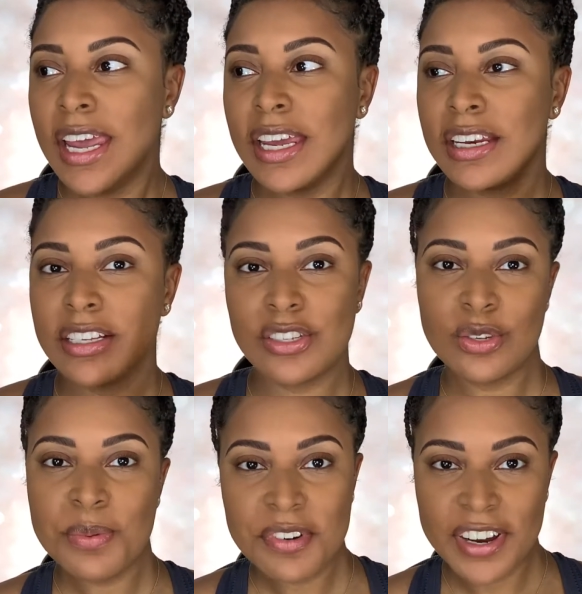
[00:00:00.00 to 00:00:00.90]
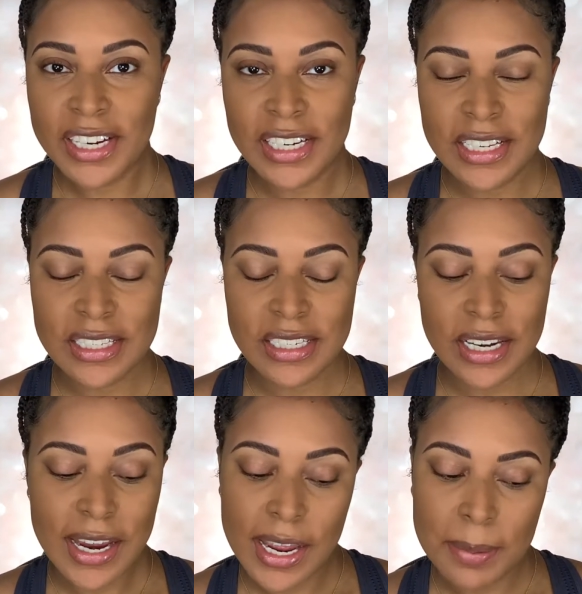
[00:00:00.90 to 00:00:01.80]
It is super rainy
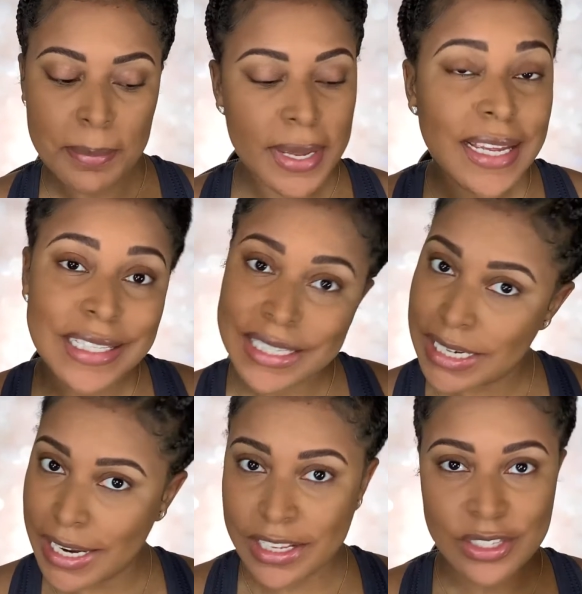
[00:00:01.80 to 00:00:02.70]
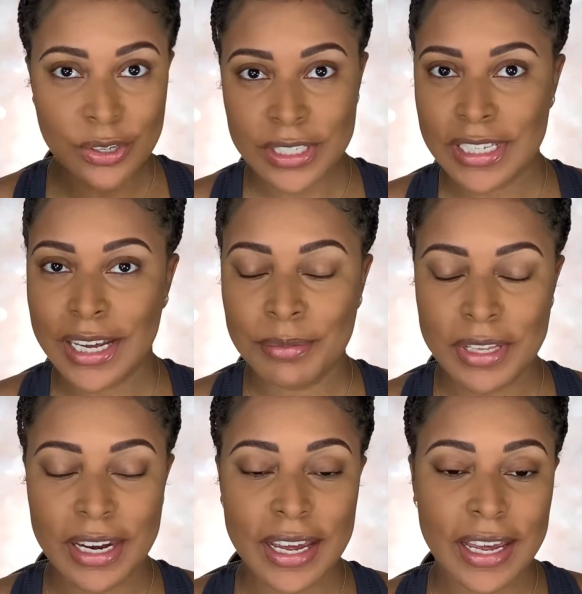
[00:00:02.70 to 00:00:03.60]
today, but today is the only time
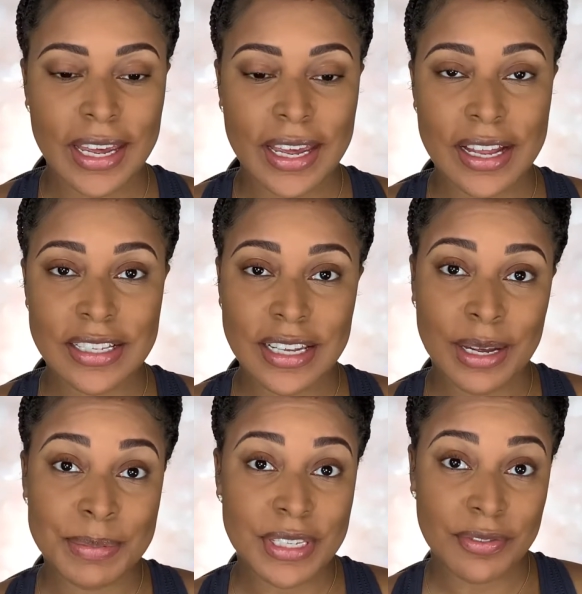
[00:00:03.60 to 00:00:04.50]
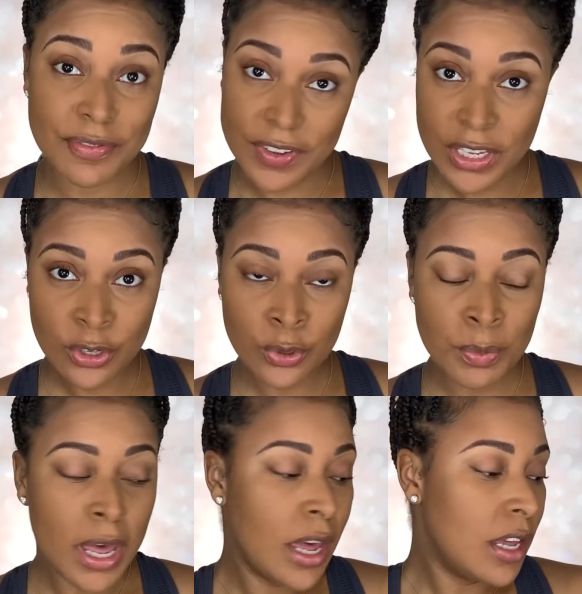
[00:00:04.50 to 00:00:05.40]
that I had time to film.